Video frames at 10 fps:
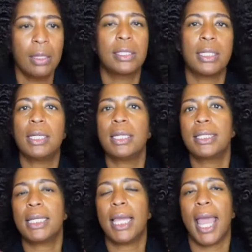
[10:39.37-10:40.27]
the
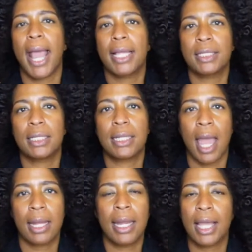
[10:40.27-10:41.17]
CDC has the
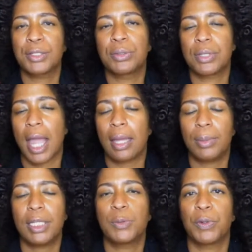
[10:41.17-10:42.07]
Di- National
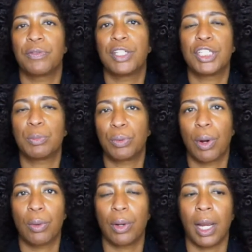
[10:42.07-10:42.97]
Diabetes Prevention
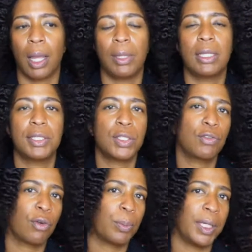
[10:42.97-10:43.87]
Program, and this
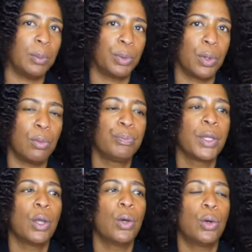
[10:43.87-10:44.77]
is for people
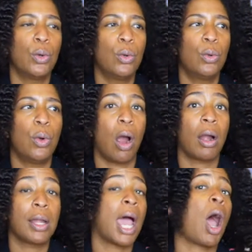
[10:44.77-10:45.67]
who
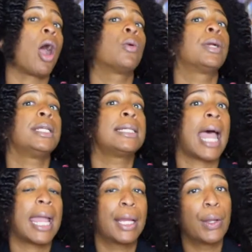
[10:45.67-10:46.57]
are not already
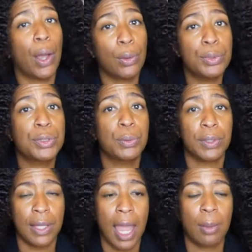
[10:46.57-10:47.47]
diagnosed
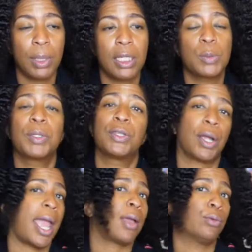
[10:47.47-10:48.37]
with diabetes, but
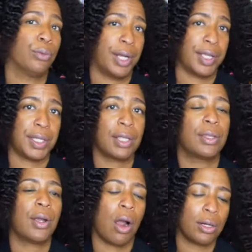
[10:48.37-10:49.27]
they're at risk.
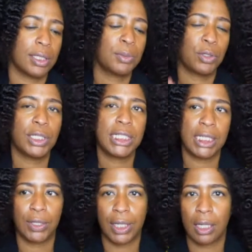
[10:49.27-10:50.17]
And there are some
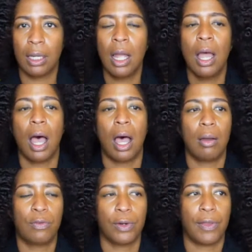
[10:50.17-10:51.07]
criteria
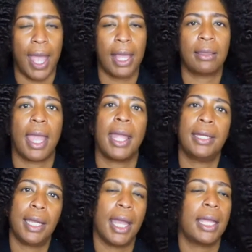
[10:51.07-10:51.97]
um, for that. The
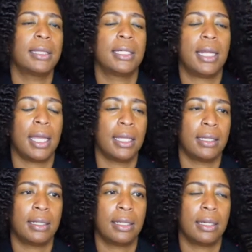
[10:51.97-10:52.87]
ADA and the,
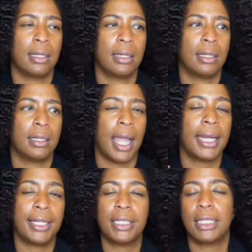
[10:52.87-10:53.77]
and the uh,
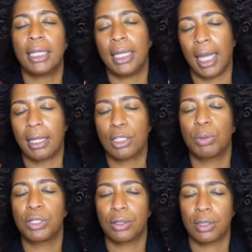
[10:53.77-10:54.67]

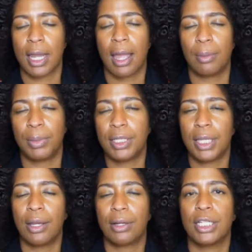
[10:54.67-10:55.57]
ADCES, which are the Diabetes
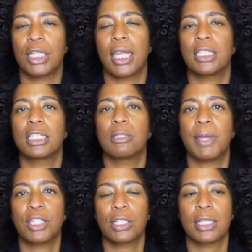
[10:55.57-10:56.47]
Care and Education
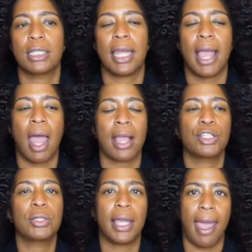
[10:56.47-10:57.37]
Specialists, they
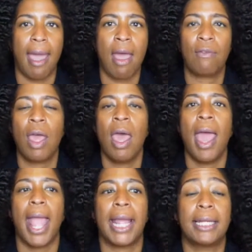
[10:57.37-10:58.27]
actually have
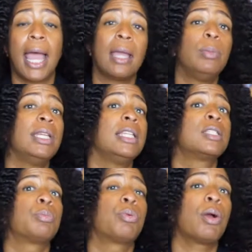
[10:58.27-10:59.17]
a
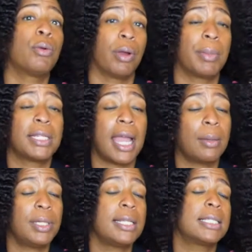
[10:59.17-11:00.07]
diabetes program, a
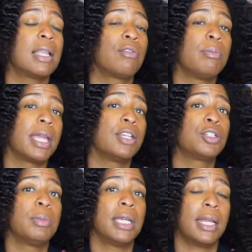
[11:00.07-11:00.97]
diabetes self
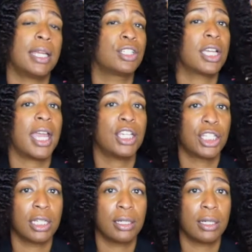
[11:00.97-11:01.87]
management
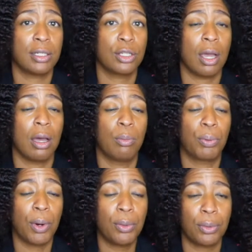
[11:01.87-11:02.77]
education uh,
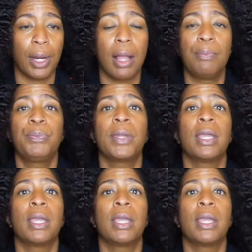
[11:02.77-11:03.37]
program